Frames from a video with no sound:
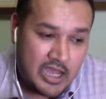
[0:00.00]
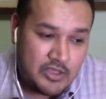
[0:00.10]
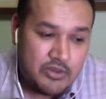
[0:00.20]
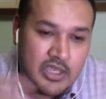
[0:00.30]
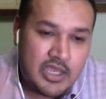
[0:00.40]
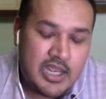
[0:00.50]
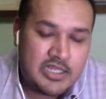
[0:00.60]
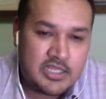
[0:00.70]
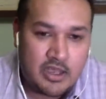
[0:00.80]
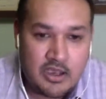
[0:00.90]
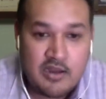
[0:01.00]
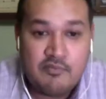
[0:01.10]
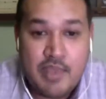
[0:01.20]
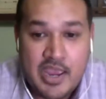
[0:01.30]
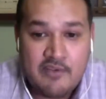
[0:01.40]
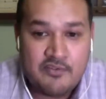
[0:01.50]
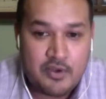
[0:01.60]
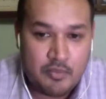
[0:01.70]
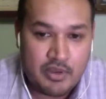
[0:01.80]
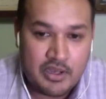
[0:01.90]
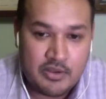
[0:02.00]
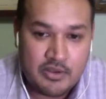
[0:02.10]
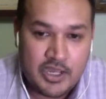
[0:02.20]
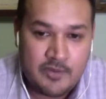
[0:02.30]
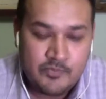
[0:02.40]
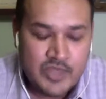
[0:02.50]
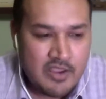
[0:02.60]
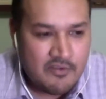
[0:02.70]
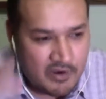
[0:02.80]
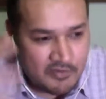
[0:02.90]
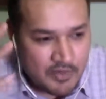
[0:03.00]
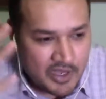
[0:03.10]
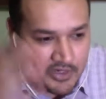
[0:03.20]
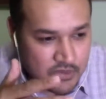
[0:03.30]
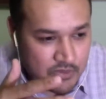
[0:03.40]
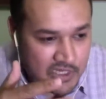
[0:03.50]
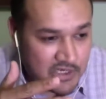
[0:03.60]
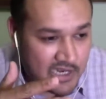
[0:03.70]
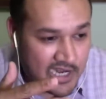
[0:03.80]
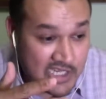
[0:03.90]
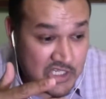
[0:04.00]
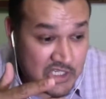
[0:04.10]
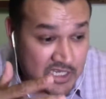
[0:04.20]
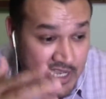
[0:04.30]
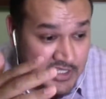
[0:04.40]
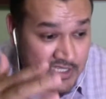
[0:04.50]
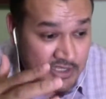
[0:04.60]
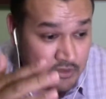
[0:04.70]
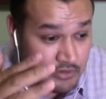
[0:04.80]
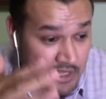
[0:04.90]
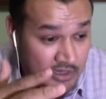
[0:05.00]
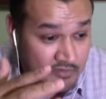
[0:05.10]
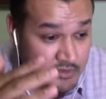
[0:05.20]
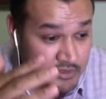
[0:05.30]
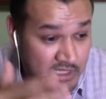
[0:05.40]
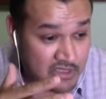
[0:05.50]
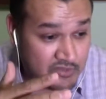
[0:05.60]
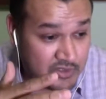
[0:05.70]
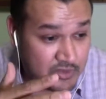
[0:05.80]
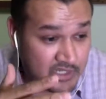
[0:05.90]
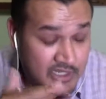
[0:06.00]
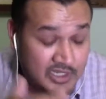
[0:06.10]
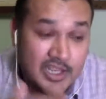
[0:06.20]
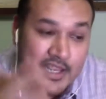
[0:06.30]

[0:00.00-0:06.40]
You get a ton of bang for your buck, okay? For everybody who's watching on IG, I see you. I love you. Thanks for tuning in.